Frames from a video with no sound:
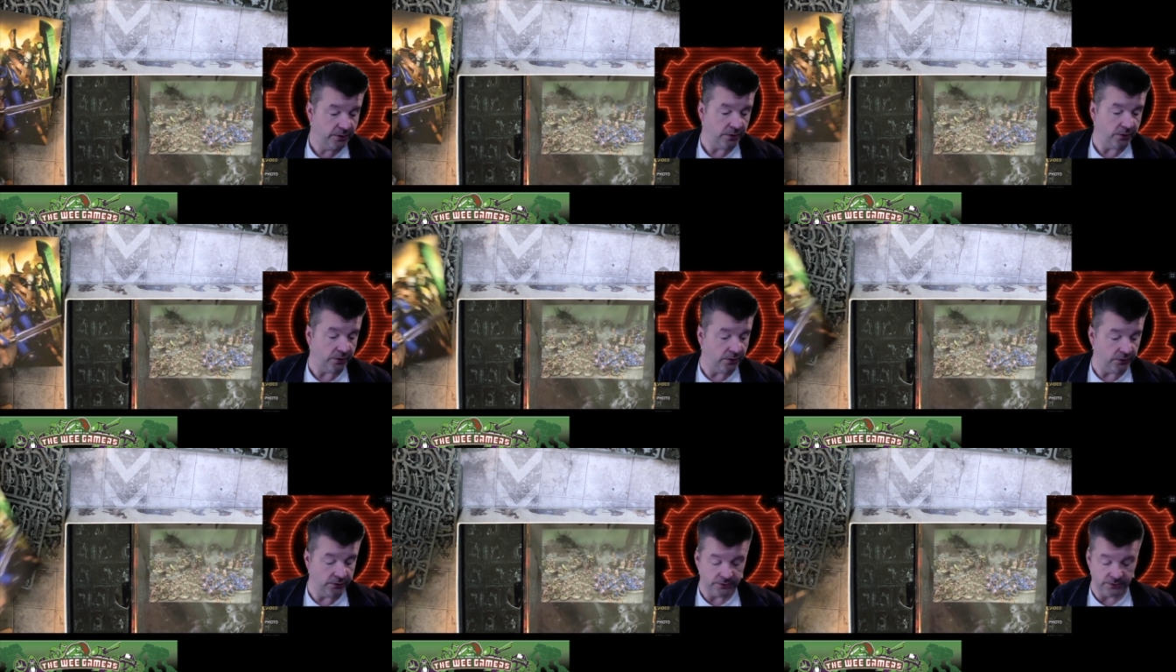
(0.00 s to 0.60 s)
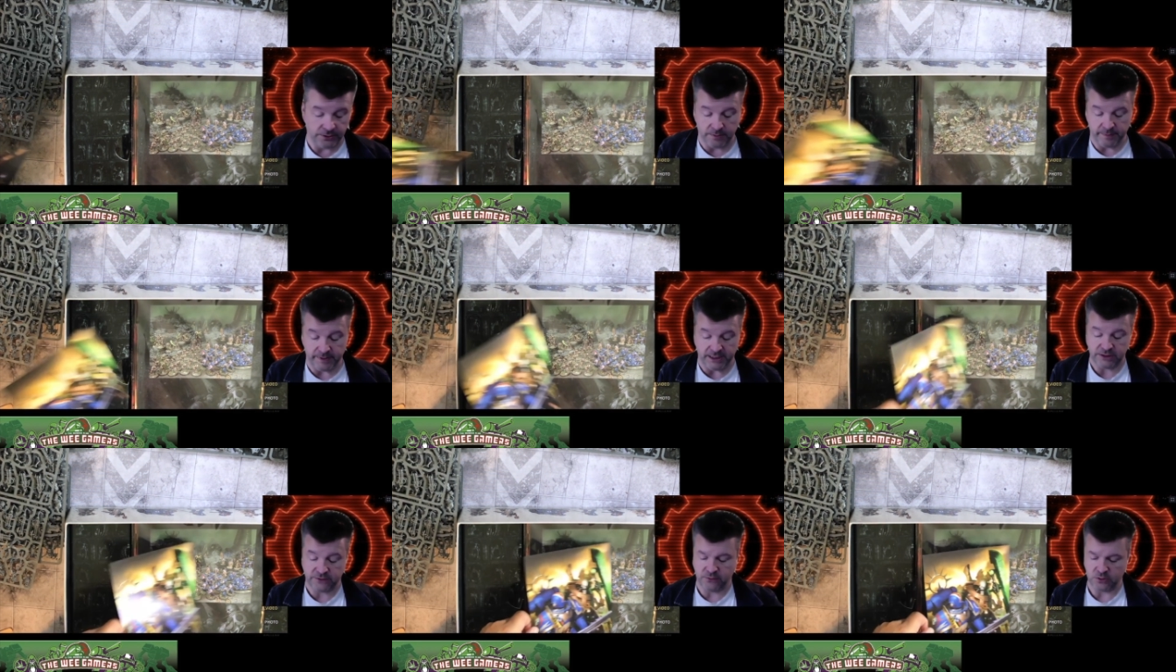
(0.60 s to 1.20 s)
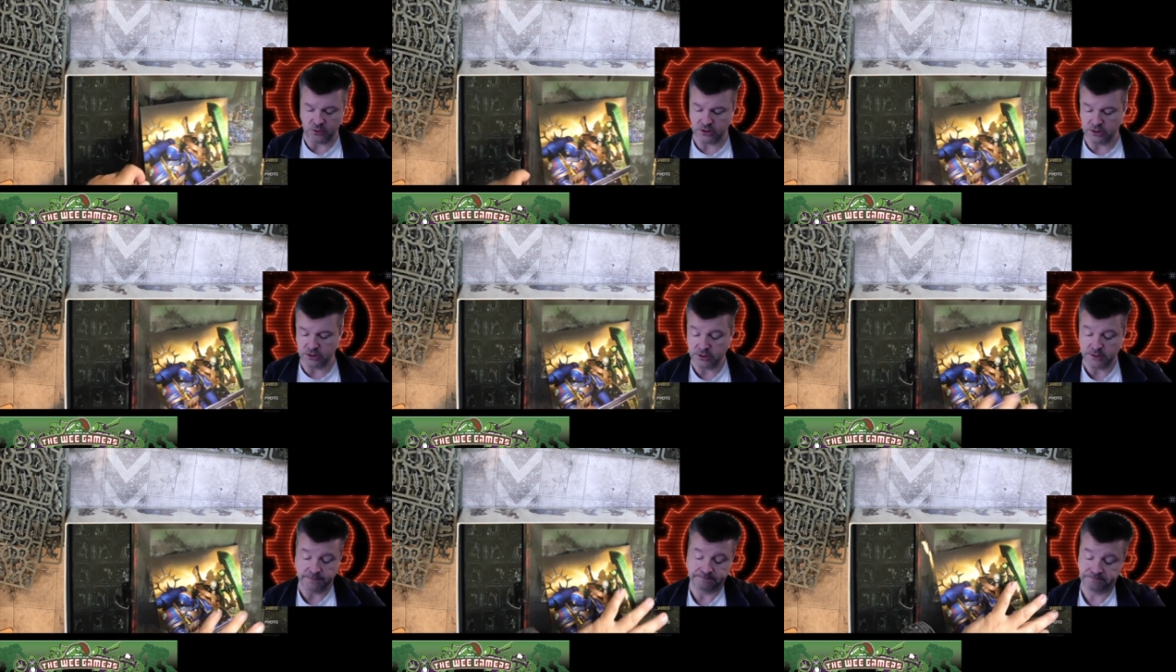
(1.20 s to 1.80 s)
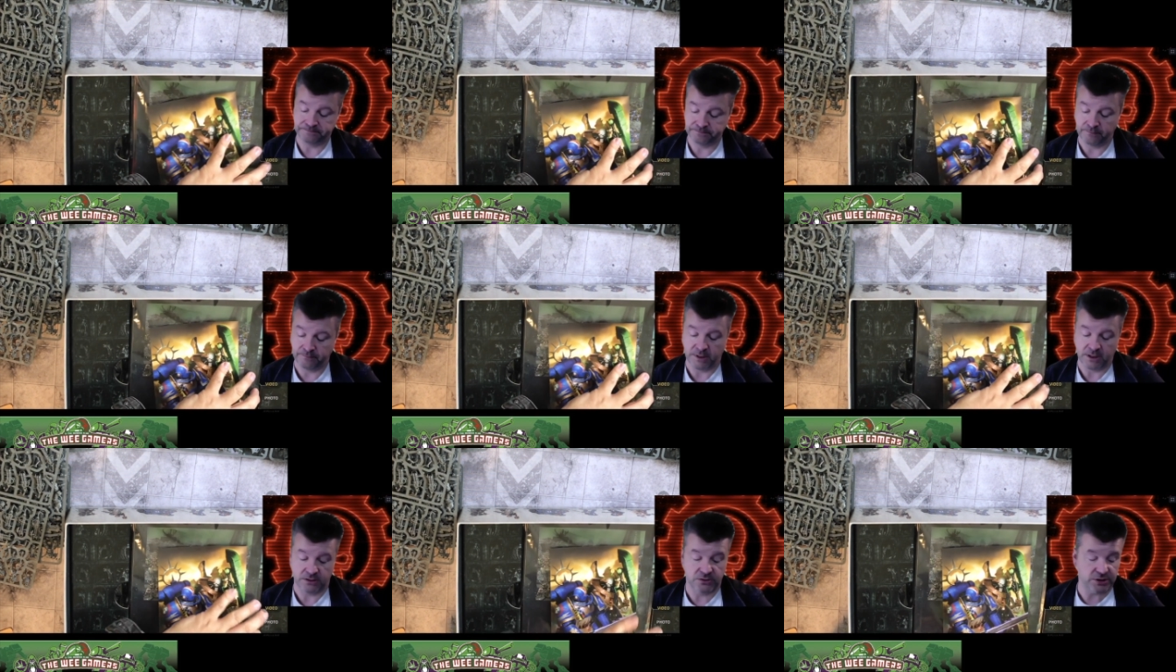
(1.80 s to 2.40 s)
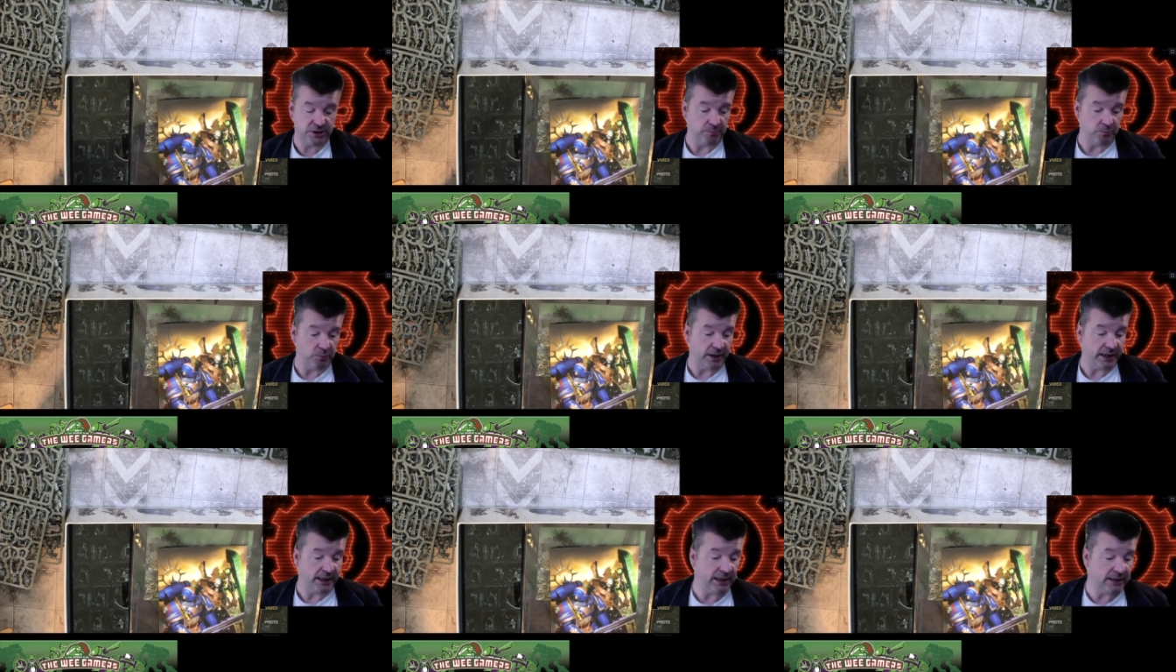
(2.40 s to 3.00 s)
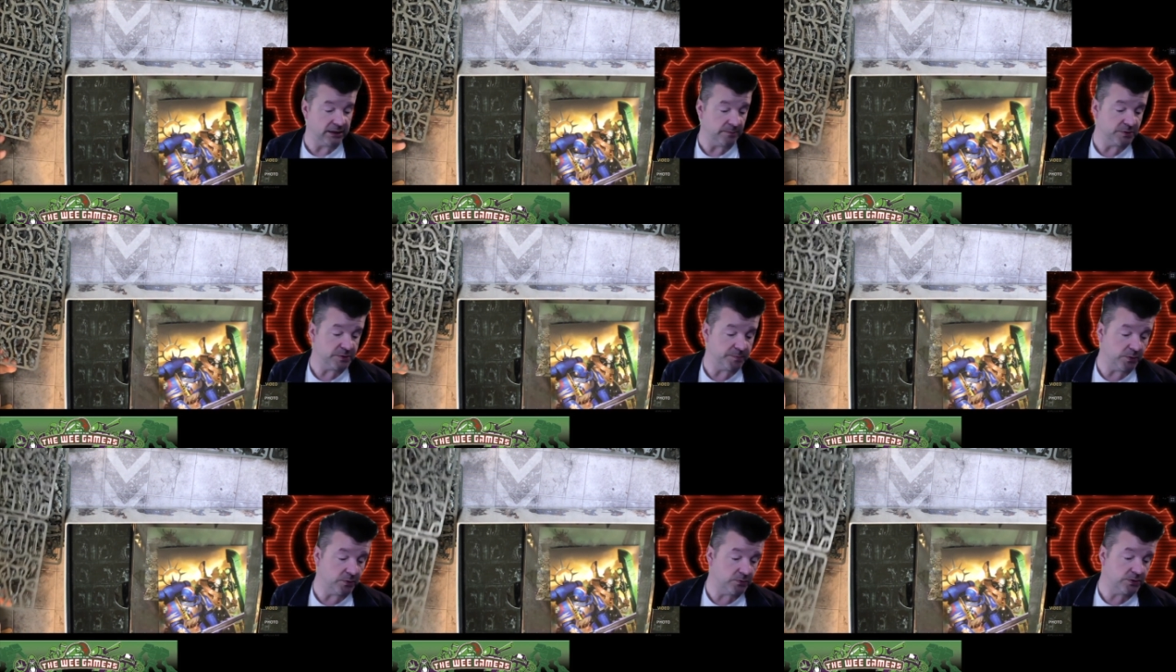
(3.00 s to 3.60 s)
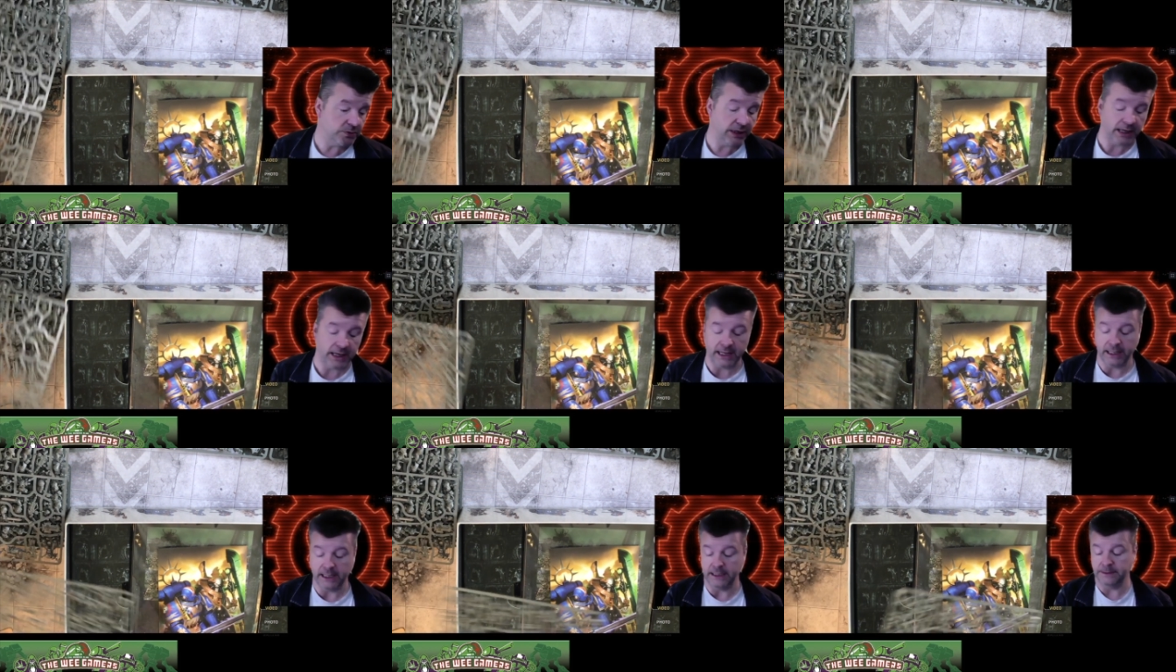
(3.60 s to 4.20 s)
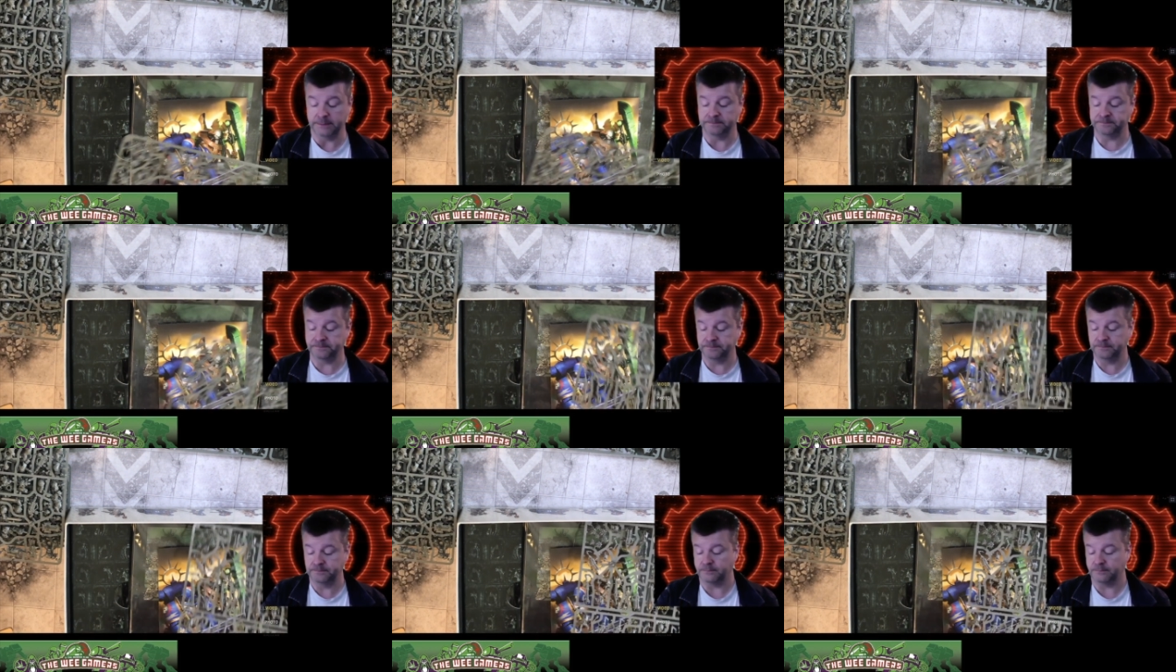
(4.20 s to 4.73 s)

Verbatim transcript: on the base forces? Cheap way of getting them, I suppose. Um,